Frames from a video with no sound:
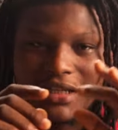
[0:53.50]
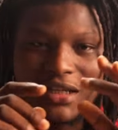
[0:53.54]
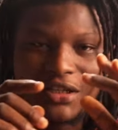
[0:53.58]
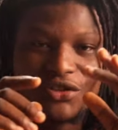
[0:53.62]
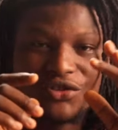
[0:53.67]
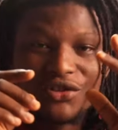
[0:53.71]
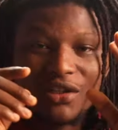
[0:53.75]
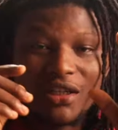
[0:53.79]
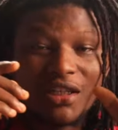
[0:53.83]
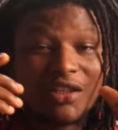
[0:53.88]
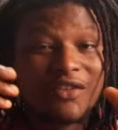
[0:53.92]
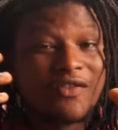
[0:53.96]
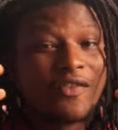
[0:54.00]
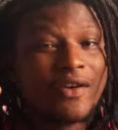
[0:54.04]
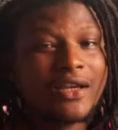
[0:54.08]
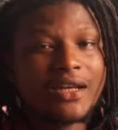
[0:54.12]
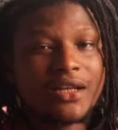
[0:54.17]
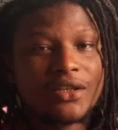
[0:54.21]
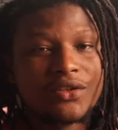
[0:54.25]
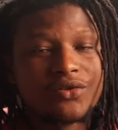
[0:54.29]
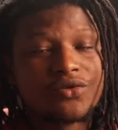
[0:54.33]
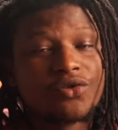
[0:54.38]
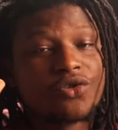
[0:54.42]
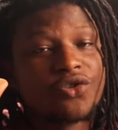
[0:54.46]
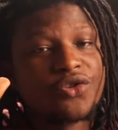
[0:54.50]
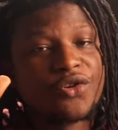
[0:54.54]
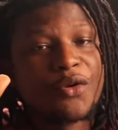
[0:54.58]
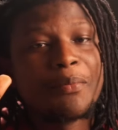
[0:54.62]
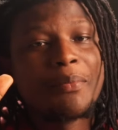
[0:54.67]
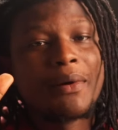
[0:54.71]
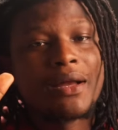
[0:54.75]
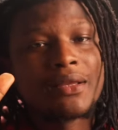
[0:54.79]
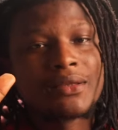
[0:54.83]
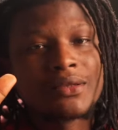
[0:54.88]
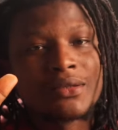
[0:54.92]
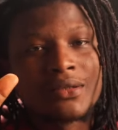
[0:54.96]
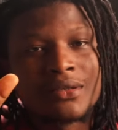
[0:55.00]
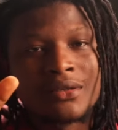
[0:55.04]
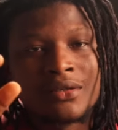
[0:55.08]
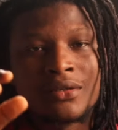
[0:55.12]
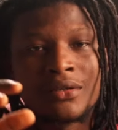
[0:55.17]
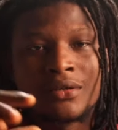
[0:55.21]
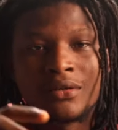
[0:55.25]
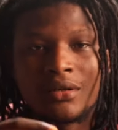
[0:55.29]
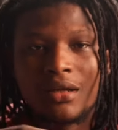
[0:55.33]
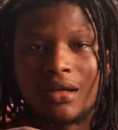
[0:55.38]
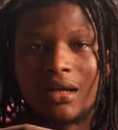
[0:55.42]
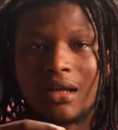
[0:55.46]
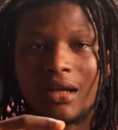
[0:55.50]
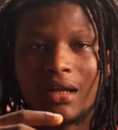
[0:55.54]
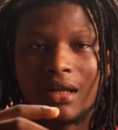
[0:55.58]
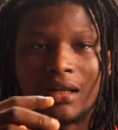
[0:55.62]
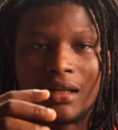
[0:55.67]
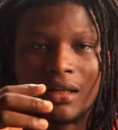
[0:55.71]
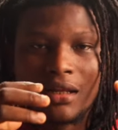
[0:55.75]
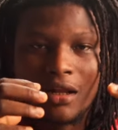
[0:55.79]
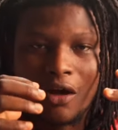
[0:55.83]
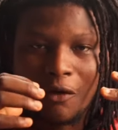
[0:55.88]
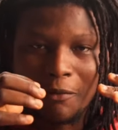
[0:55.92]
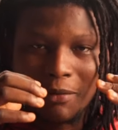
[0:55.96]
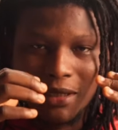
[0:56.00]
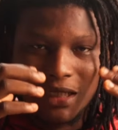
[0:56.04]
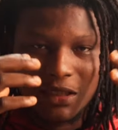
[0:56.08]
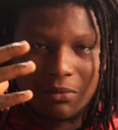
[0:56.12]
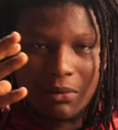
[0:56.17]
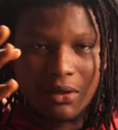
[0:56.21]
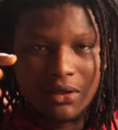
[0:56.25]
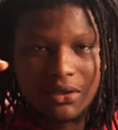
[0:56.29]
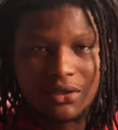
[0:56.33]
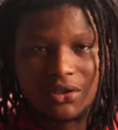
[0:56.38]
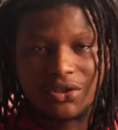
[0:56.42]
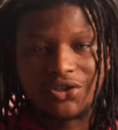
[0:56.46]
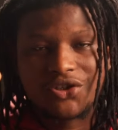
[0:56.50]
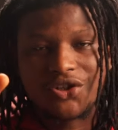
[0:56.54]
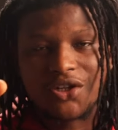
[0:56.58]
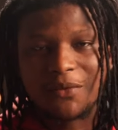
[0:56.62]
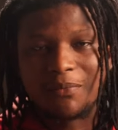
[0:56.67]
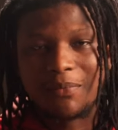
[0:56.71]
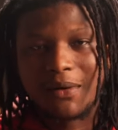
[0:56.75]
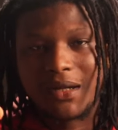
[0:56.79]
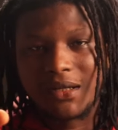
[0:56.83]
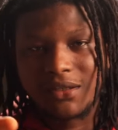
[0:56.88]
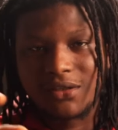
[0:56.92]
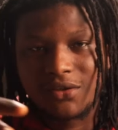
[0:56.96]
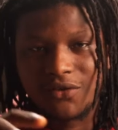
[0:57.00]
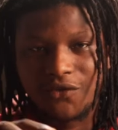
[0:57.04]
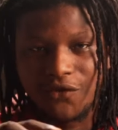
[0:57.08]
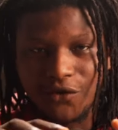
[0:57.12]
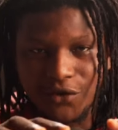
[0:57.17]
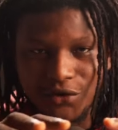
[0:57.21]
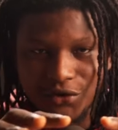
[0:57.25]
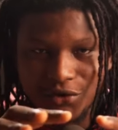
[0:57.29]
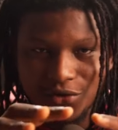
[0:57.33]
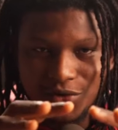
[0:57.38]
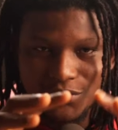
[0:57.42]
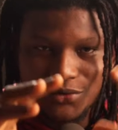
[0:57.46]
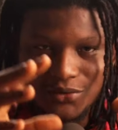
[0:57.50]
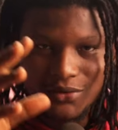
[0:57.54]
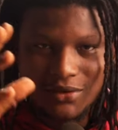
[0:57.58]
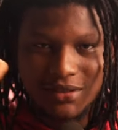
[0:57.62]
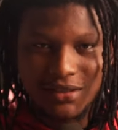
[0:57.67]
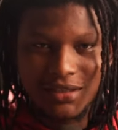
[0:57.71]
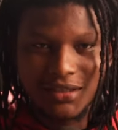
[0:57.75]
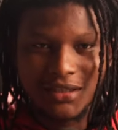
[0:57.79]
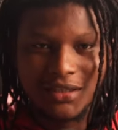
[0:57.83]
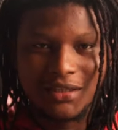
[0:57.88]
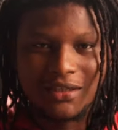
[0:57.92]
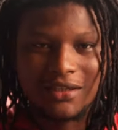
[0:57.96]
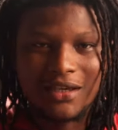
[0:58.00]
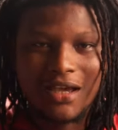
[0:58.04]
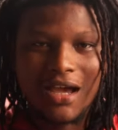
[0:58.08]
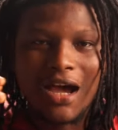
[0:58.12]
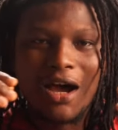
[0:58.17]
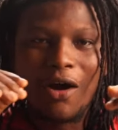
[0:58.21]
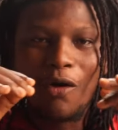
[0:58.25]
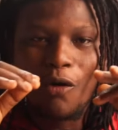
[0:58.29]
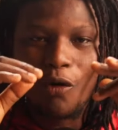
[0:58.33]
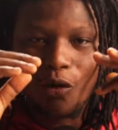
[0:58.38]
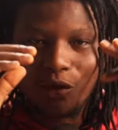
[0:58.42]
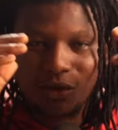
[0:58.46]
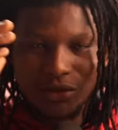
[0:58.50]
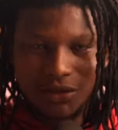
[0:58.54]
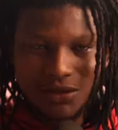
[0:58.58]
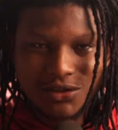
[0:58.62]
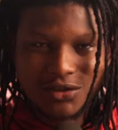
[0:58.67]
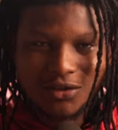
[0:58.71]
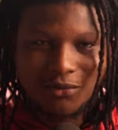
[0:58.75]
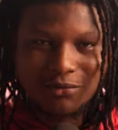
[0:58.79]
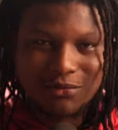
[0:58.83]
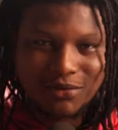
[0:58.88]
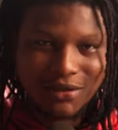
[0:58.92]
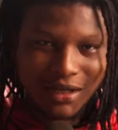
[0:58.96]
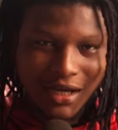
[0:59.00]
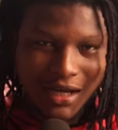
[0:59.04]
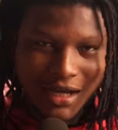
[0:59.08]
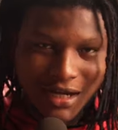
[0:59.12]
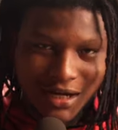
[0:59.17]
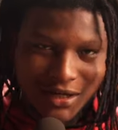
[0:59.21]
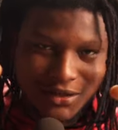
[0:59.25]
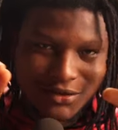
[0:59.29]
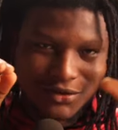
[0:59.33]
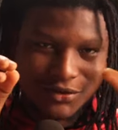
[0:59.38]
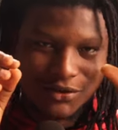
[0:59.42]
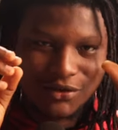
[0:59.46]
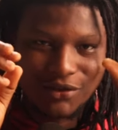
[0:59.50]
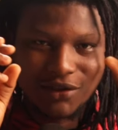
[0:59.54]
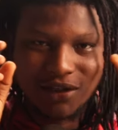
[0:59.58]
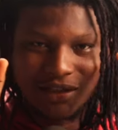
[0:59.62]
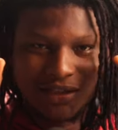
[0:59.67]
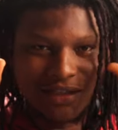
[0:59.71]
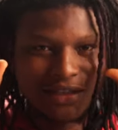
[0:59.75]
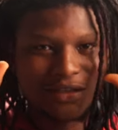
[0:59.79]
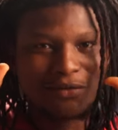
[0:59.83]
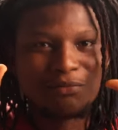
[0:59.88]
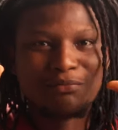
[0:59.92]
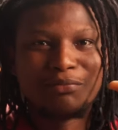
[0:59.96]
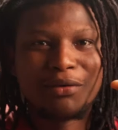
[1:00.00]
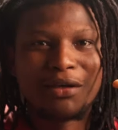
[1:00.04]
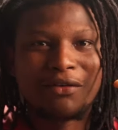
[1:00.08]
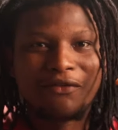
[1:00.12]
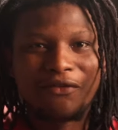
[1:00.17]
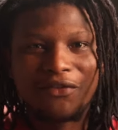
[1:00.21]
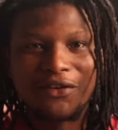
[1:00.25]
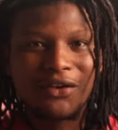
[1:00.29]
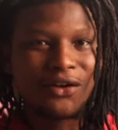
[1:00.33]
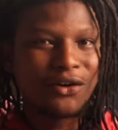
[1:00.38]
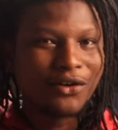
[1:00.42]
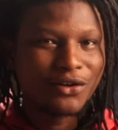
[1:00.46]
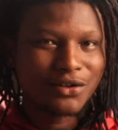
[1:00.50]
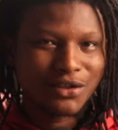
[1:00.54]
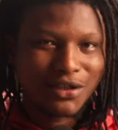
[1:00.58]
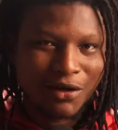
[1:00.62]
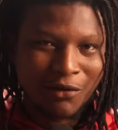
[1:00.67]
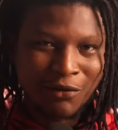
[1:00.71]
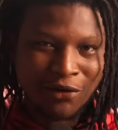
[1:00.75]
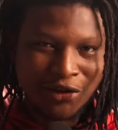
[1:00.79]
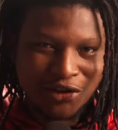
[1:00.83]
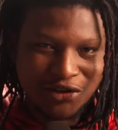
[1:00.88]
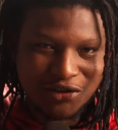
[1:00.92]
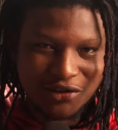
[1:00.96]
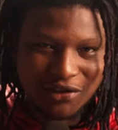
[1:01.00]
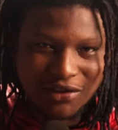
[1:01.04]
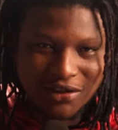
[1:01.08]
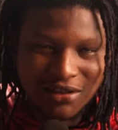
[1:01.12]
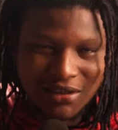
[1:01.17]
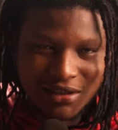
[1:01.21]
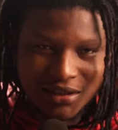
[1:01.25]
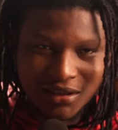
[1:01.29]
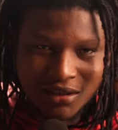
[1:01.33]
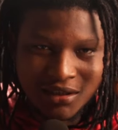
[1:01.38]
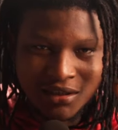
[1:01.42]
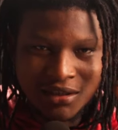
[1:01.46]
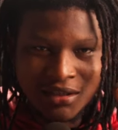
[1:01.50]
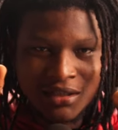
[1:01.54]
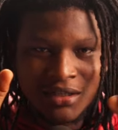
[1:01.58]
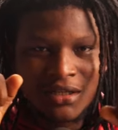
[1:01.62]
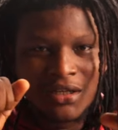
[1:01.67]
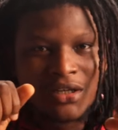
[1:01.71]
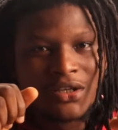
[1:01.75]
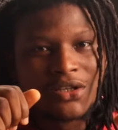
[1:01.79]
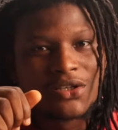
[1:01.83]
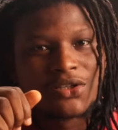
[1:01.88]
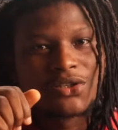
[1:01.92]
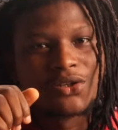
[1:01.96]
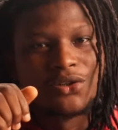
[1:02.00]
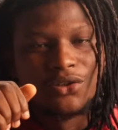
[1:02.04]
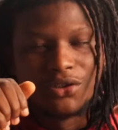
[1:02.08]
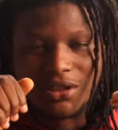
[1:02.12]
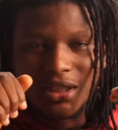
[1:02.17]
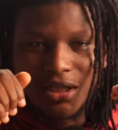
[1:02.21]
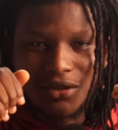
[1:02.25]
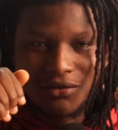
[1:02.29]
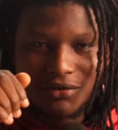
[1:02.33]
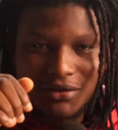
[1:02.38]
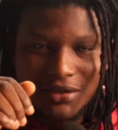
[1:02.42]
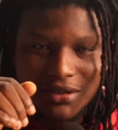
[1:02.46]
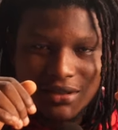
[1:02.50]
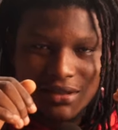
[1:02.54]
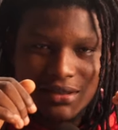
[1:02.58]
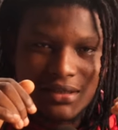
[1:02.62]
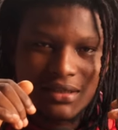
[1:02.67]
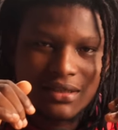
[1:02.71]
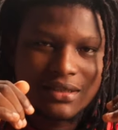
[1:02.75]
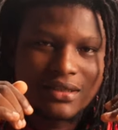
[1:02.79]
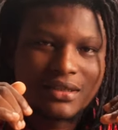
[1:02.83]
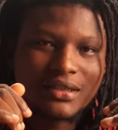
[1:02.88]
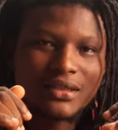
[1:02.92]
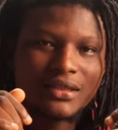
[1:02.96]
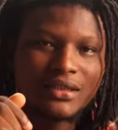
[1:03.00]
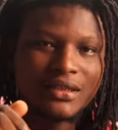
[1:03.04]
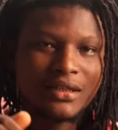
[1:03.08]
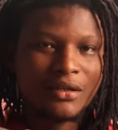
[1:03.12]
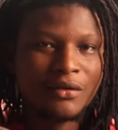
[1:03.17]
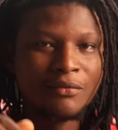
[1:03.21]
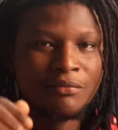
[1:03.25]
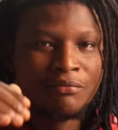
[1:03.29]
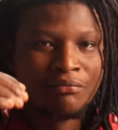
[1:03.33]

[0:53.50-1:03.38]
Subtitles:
are usually divided into three parts, and I'll be explaining these three parts for you to see how all this comes together to create these big figures that we usually see. So there is the